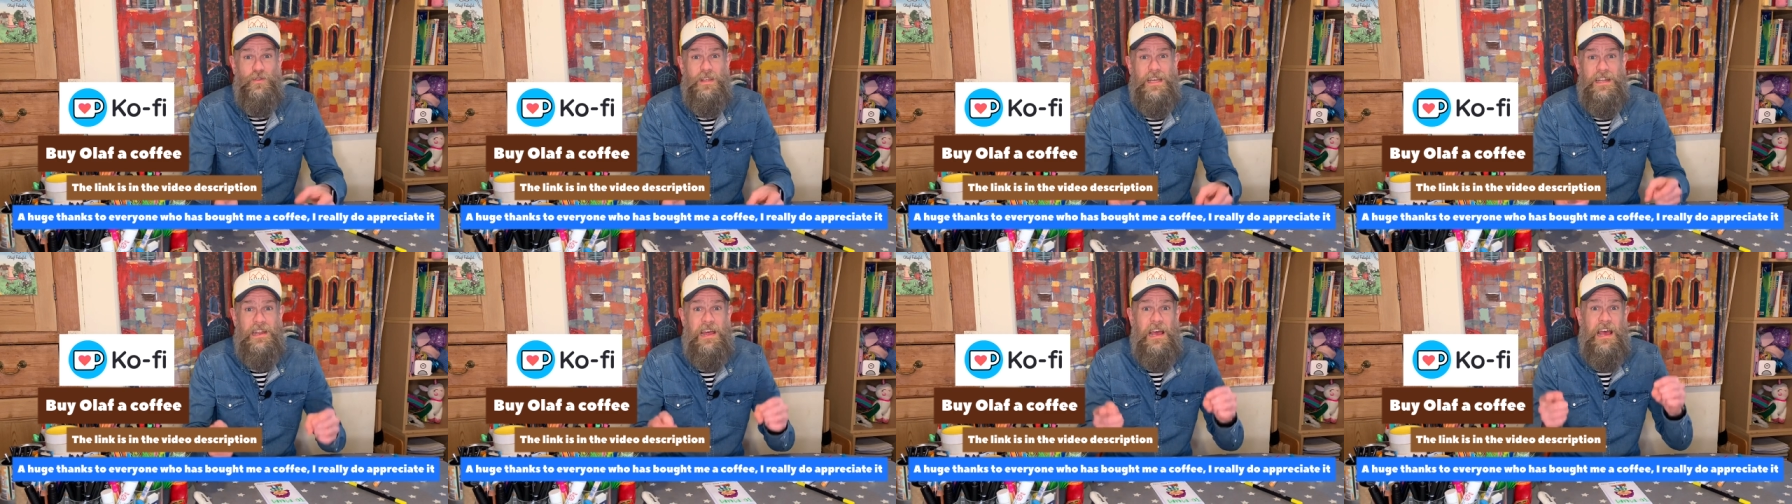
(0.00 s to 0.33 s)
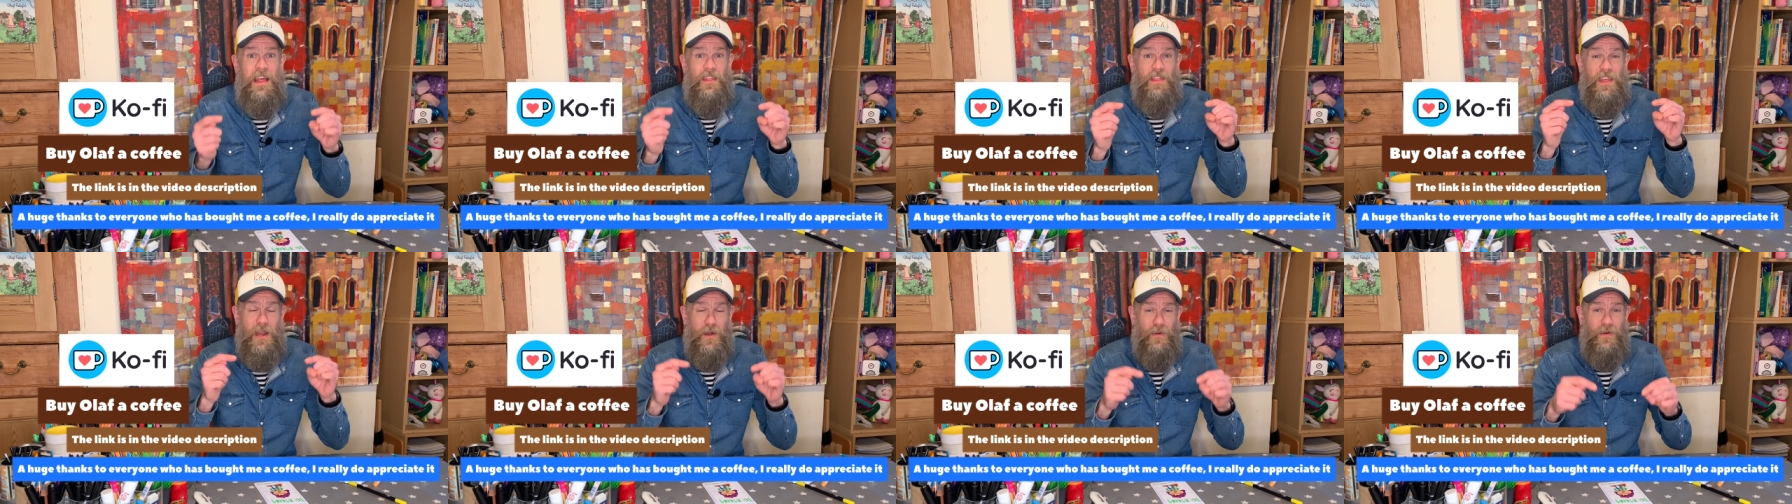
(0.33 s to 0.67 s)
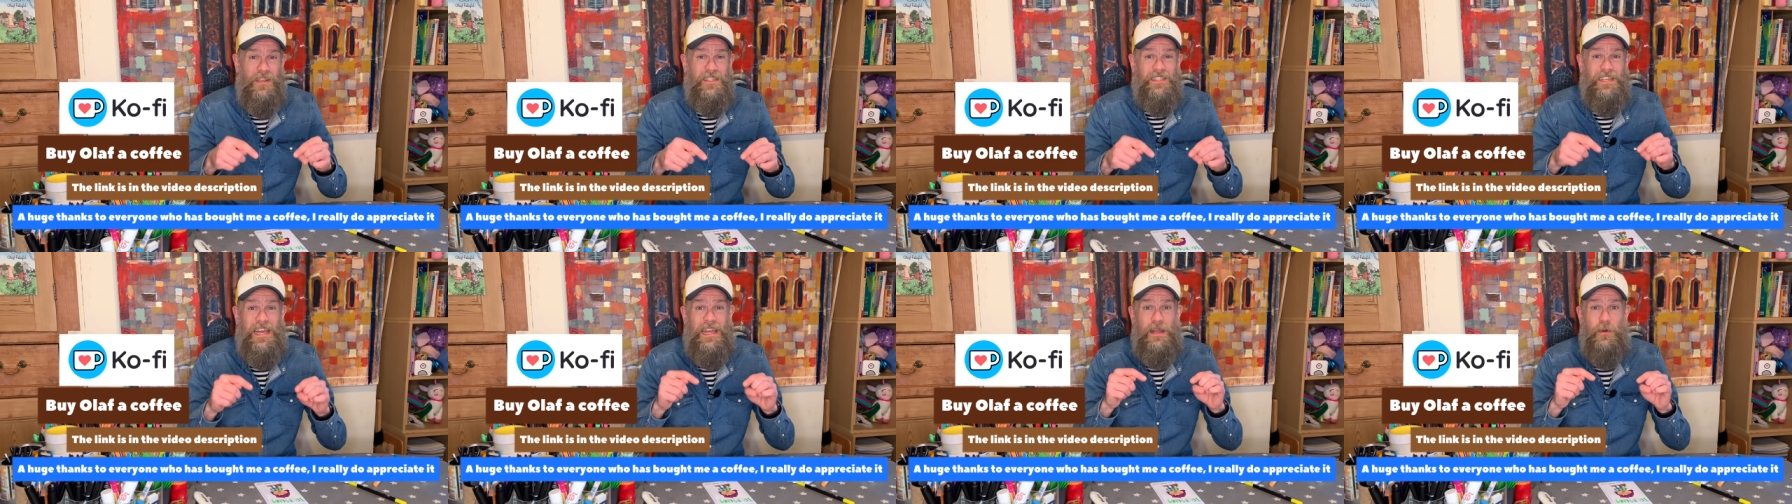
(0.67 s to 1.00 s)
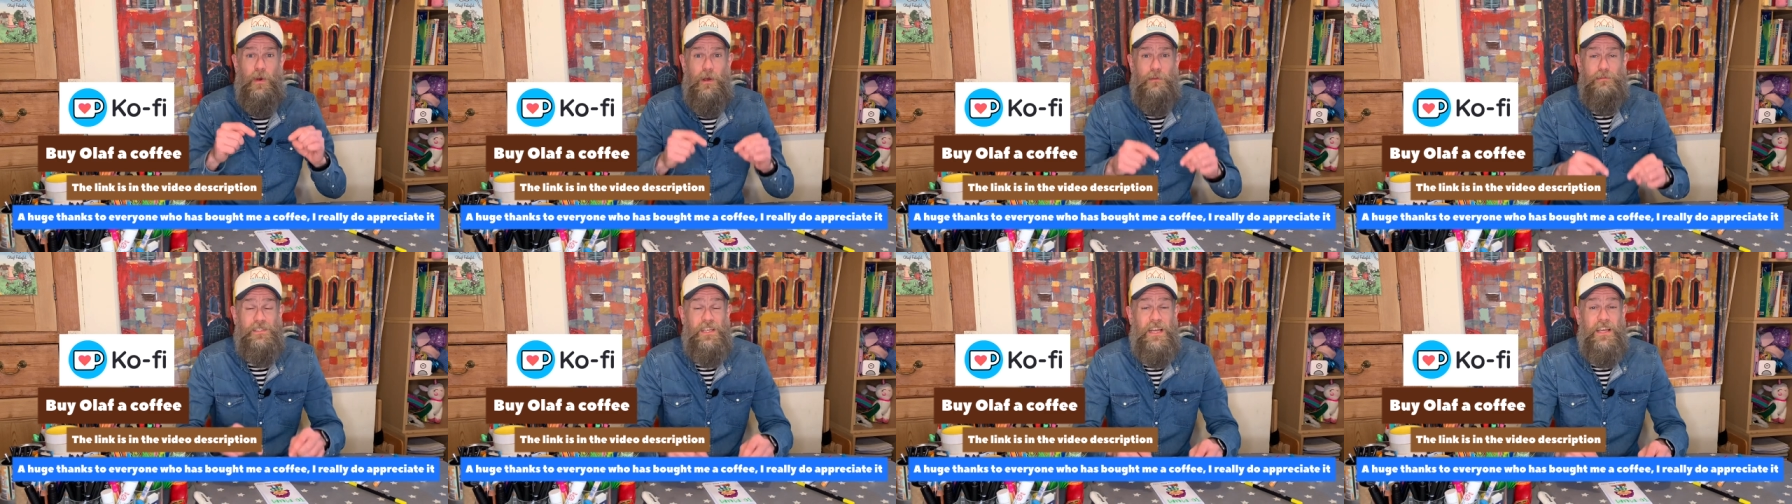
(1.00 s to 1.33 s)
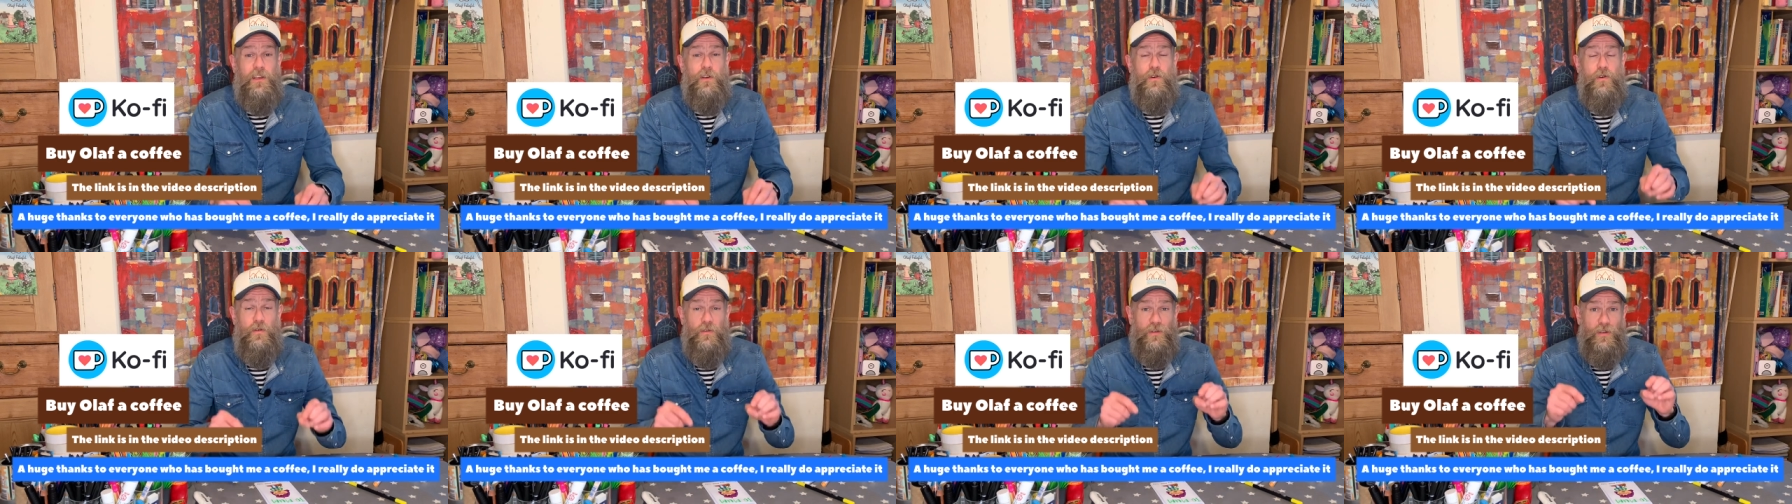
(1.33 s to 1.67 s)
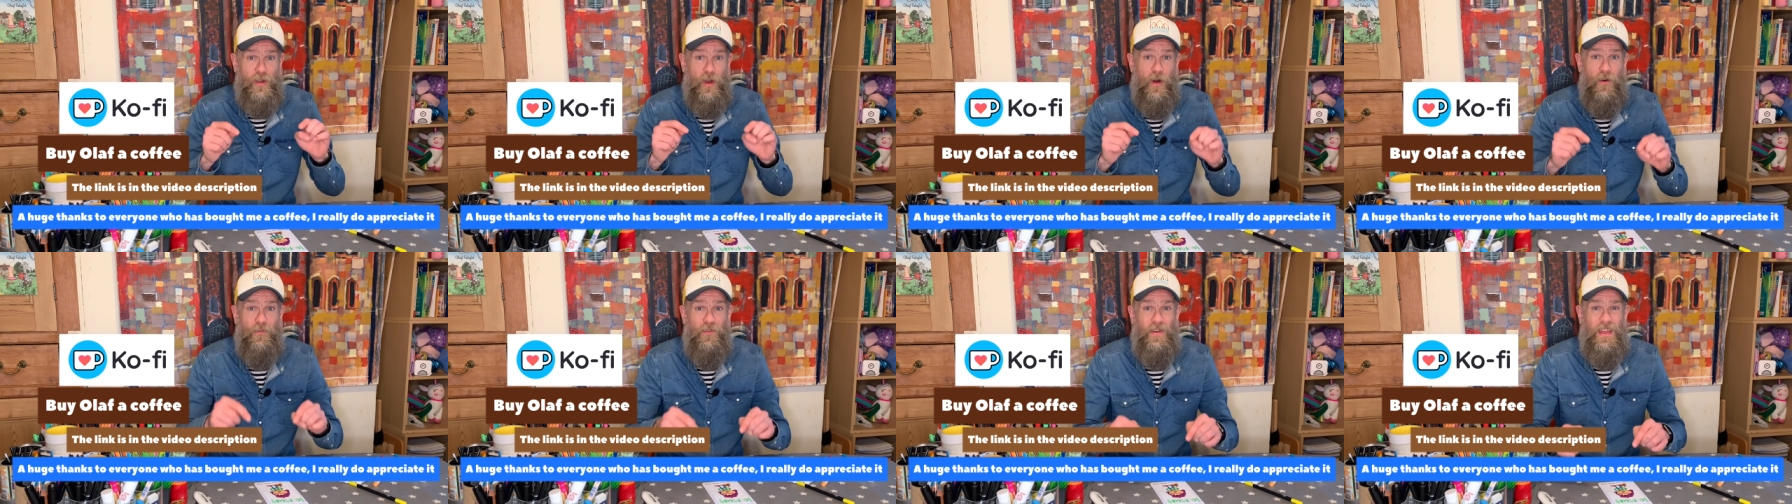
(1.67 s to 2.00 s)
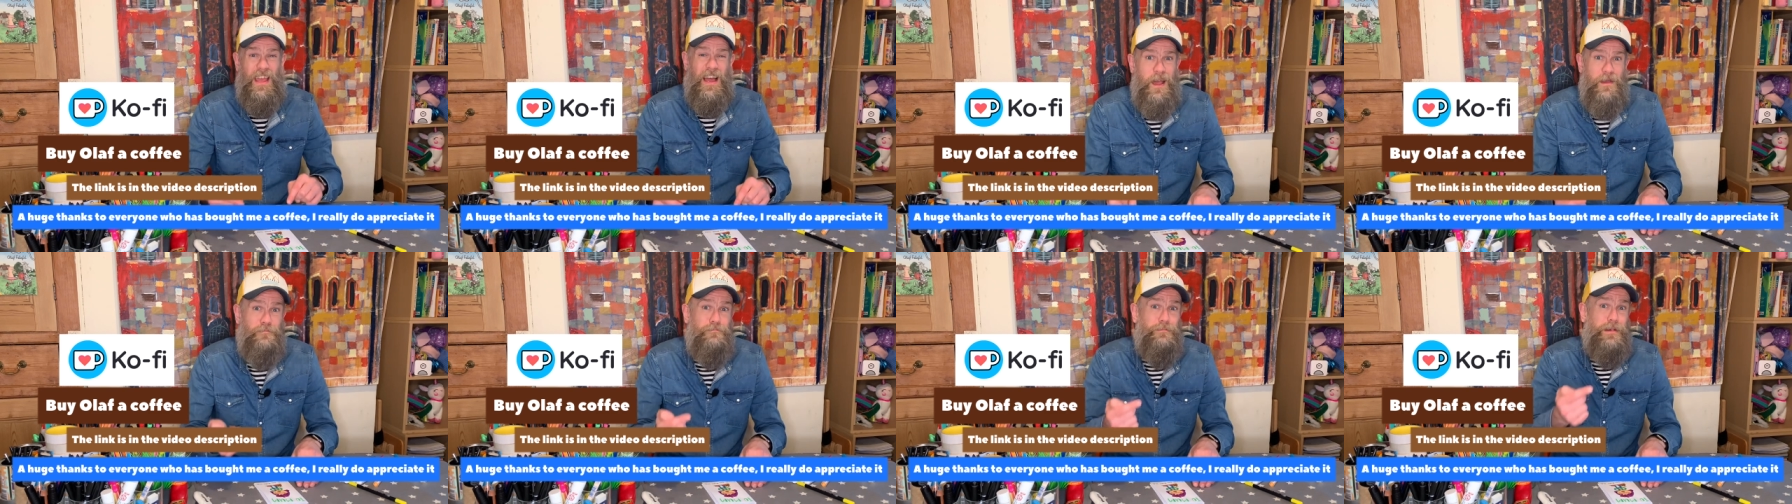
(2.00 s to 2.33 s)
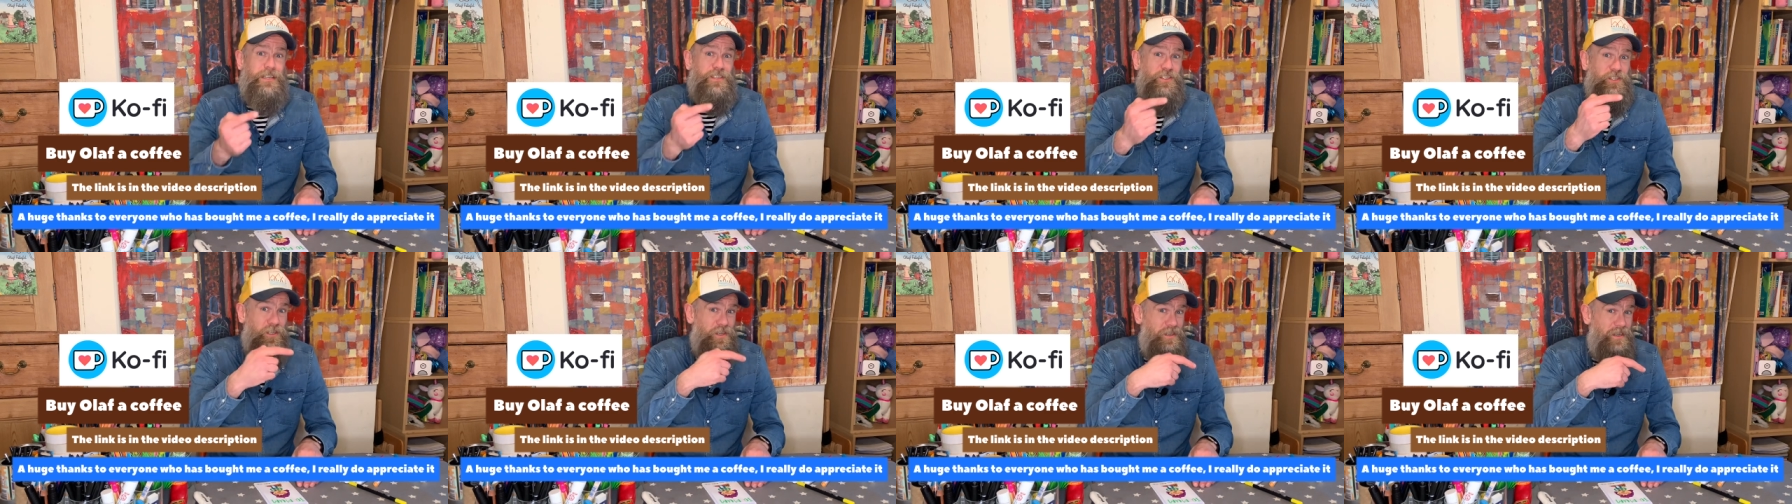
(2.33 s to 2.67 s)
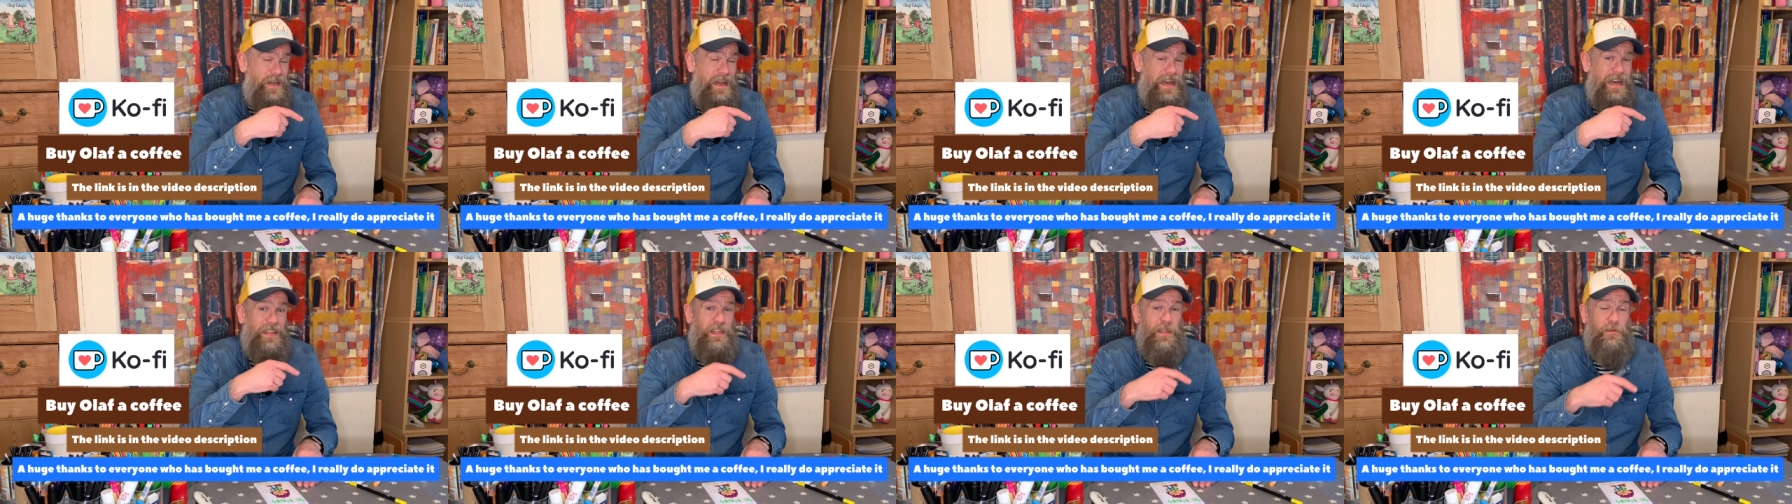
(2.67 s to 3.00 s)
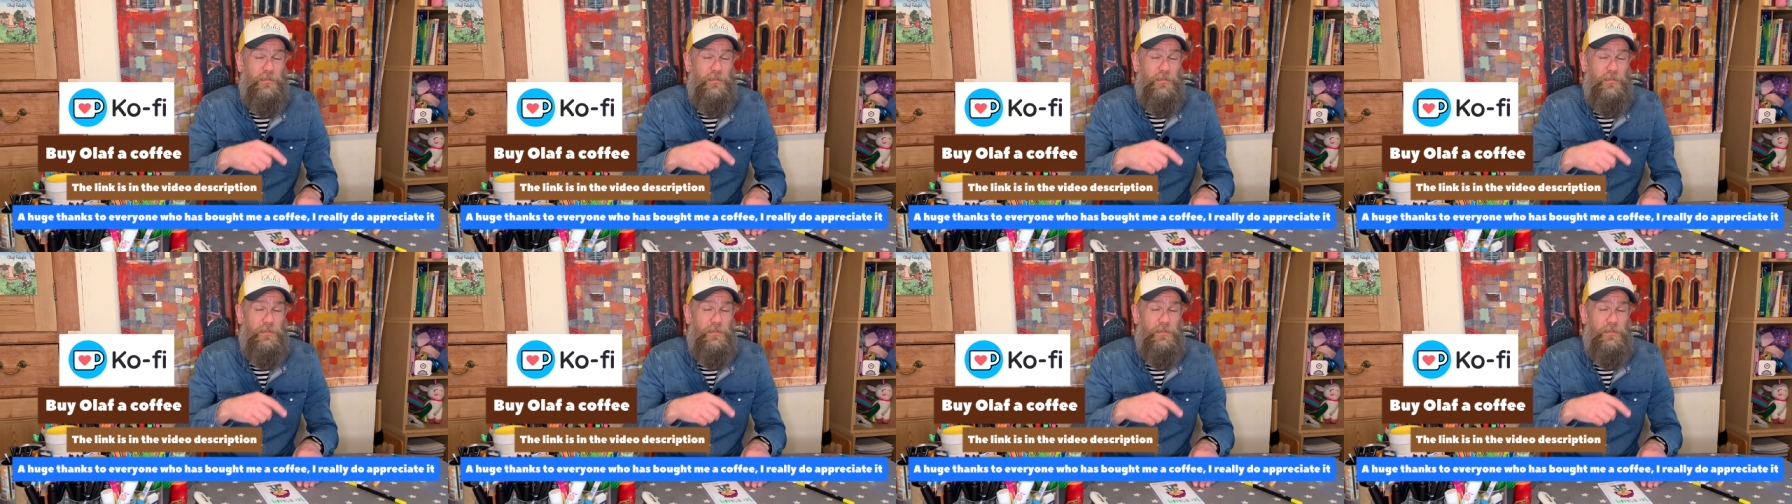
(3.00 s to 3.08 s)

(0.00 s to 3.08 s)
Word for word: then there is a website called Ko-fi. I mentioned it at the